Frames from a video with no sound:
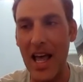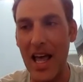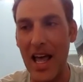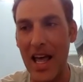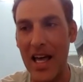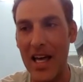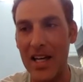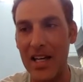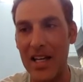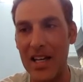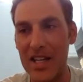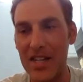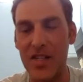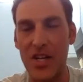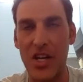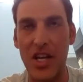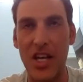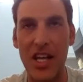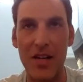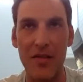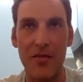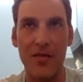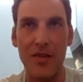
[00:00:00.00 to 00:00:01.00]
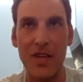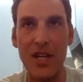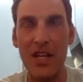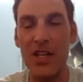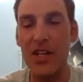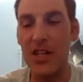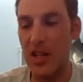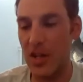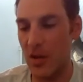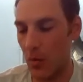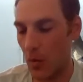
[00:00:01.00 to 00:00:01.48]
And it's a
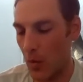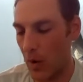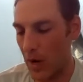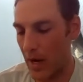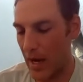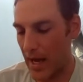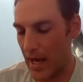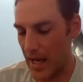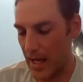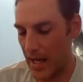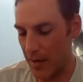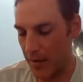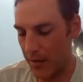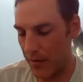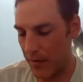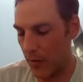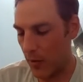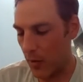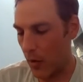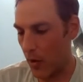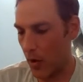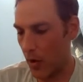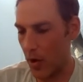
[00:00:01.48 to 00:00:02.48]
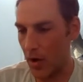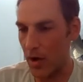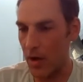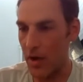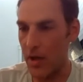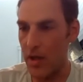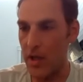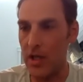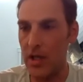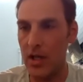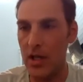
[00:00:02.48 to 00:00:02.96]
convenient way
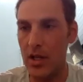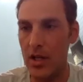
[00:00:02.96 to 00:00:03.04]
for